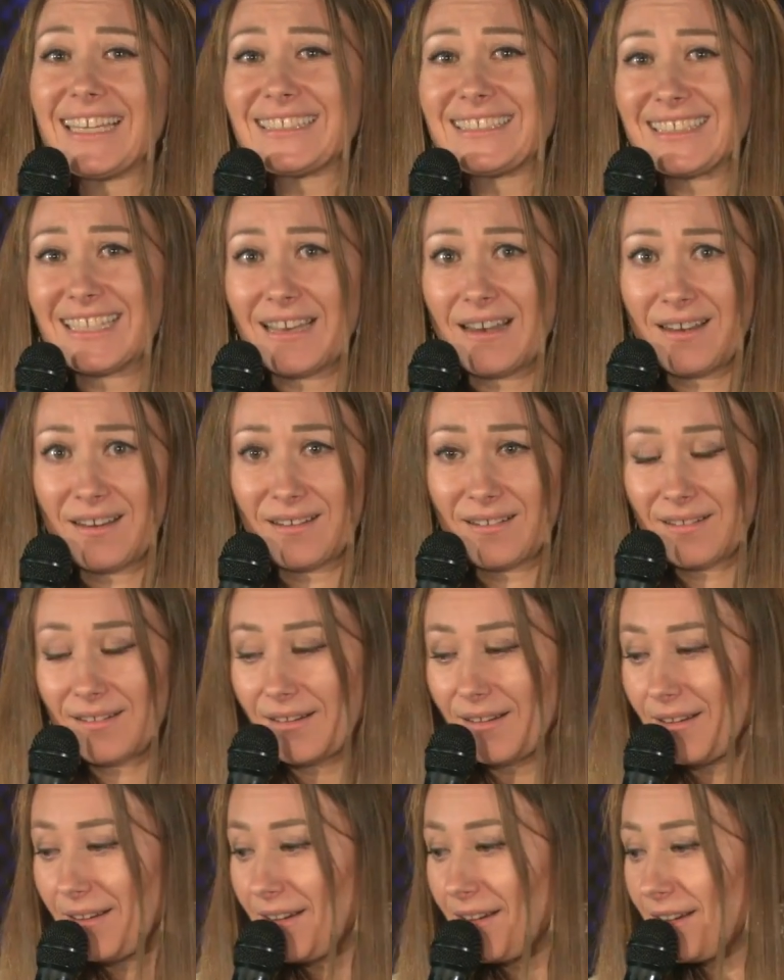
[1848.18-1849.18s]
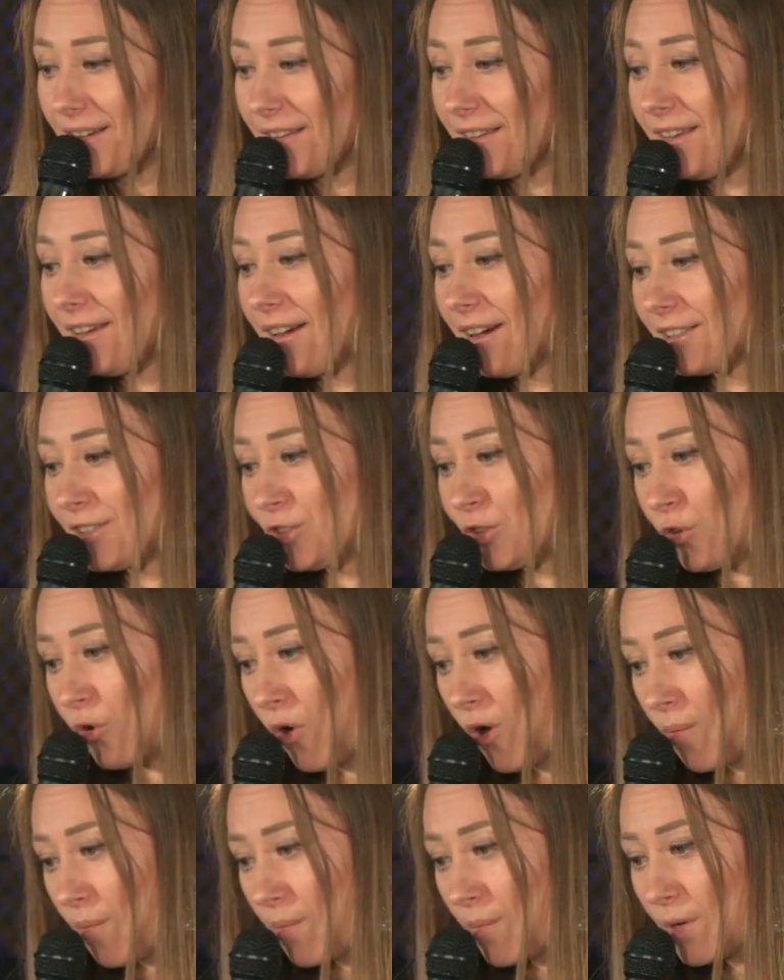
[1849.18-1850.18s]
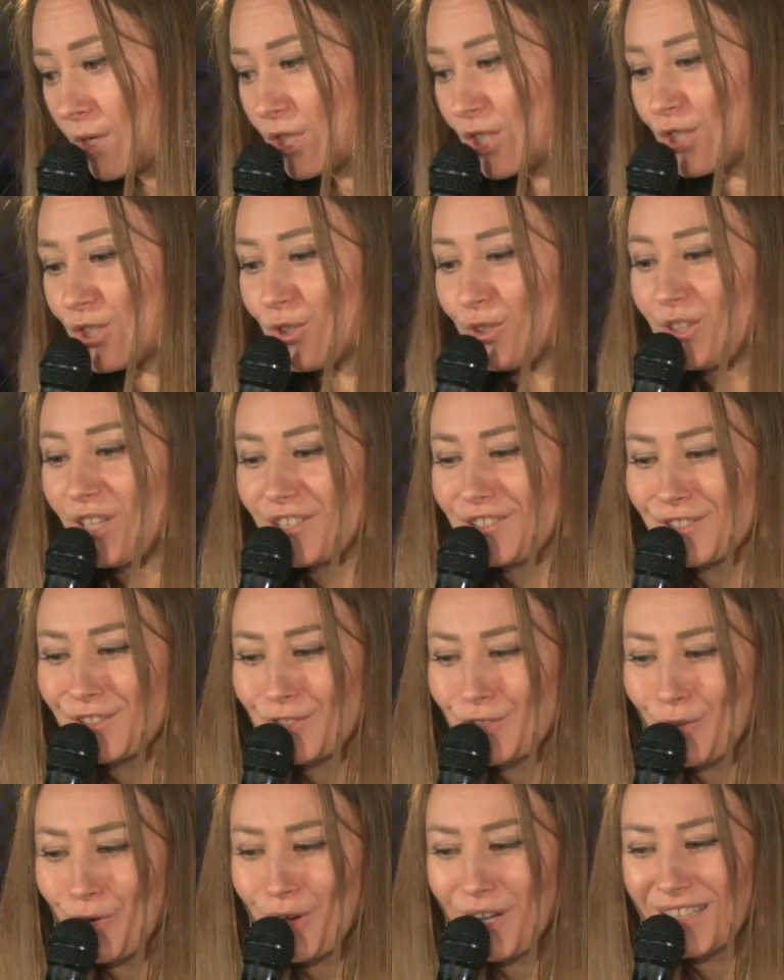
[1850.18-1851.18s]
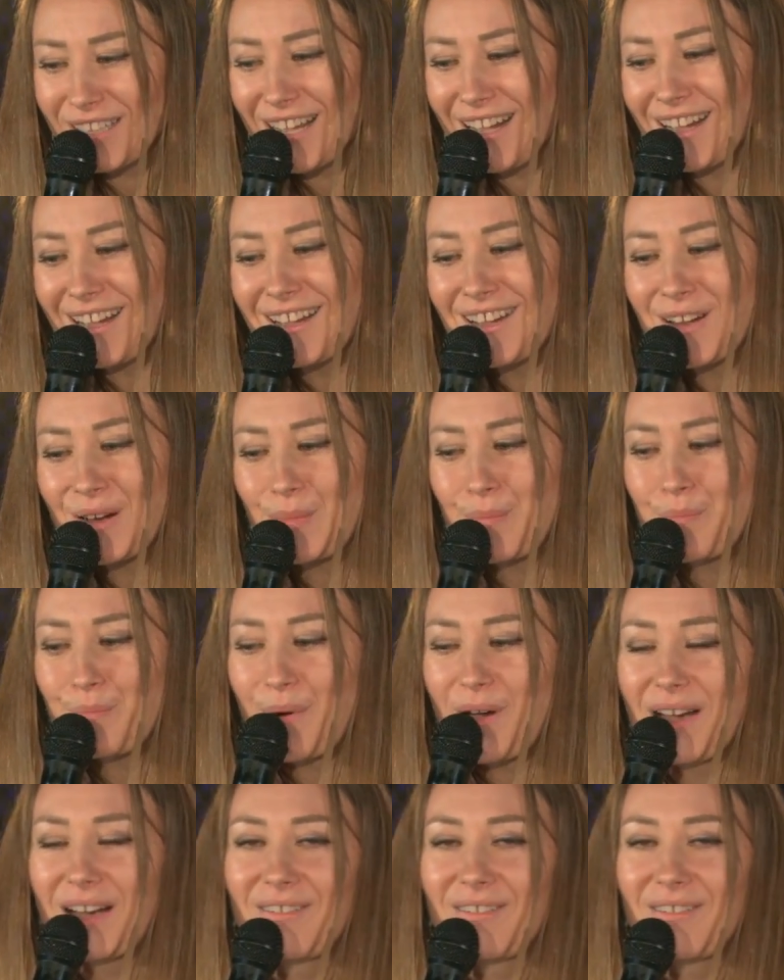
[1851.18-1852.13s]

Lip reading: God told us about what we need to think.